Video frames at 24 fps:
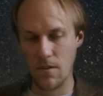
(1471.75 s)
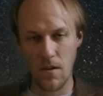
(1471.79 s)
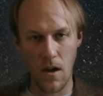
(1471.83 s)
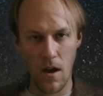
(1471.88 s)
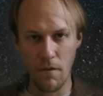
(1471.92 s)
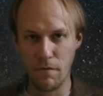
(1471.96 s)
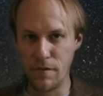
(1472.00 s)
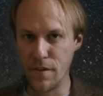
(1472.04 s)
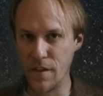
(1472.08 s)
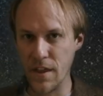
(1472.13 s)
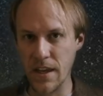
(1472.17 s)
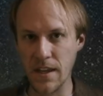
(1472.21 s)

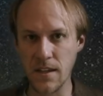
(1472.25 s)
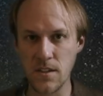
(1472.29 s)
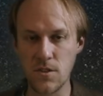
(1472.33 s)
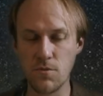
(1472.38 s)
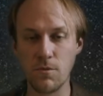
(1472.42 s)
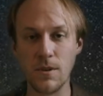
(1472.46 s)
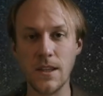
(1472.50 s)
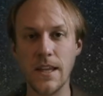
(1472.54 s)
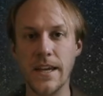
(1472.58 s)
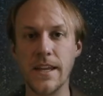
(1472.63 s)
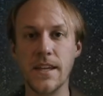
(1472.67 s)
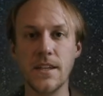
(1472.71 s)
of things
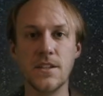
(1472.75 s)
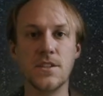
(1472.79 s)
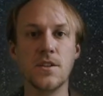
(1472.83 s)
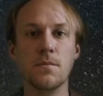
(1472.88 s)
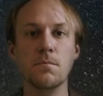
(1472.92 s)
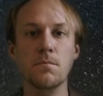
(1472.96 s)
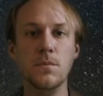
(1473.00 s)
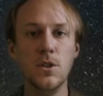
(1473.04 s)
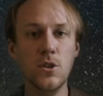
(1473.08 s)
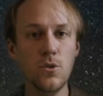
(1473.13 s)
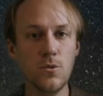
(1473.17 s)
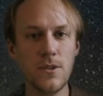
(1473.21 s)
related to
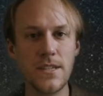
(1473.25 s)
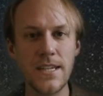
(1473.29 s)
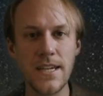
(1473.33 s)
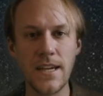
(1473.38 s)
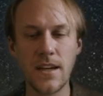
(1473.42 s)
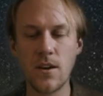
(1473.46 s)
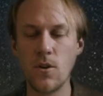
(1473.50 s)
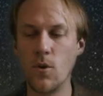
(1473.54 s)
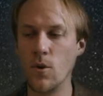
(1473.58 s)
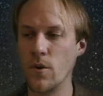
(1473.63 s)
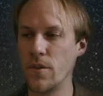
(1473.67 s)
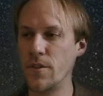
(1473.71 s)

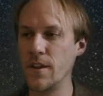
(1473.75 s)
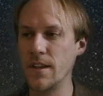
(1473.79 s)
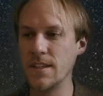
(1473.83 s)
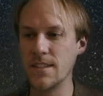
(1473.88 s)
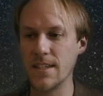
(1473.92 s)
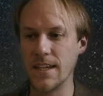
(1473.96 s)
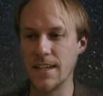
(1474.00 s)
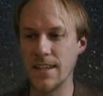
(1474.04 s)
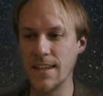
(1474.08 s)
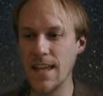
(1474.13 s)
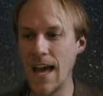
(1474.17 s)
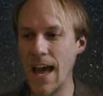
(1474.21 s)
music or things
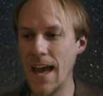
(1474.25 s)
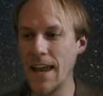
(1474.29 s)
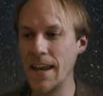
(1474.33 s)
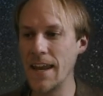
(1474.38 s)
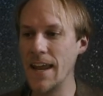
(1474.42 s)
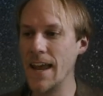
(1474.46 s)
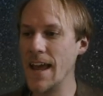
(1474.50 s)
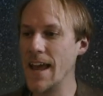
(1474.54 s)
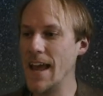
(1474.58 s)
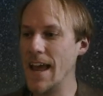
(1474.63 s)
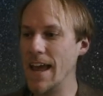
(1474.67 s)
like that,